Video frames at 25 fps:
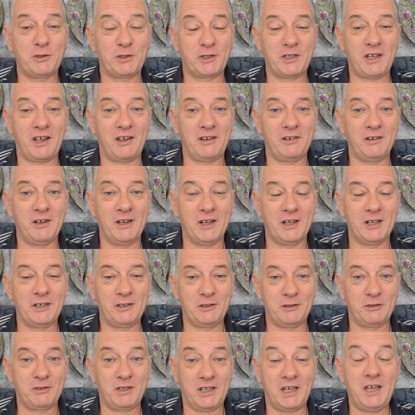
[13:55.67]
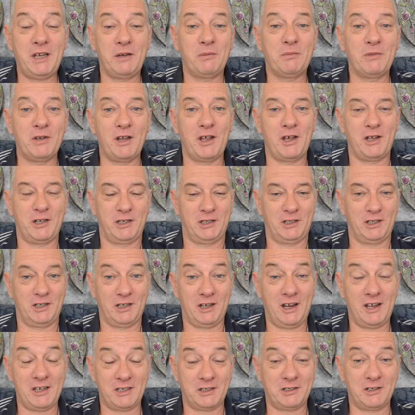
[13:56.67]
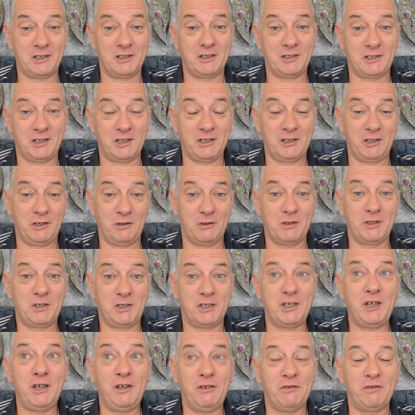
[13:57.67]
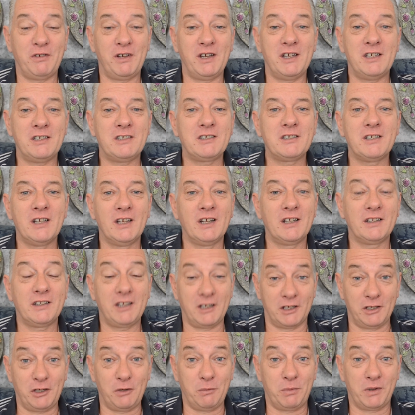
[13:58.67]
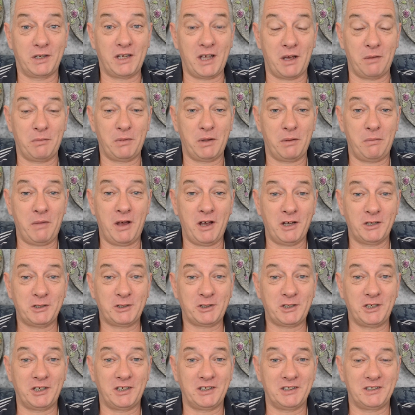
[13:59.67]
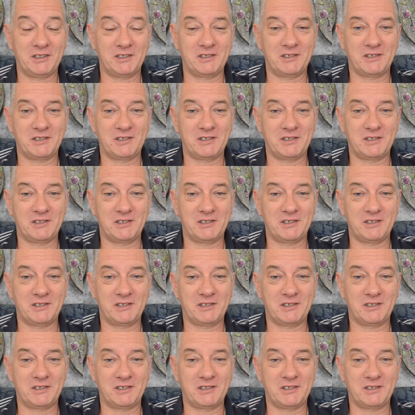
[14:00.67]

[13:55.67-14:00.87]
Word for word: So you keep learning the lesson until you achieve it, then you become the master.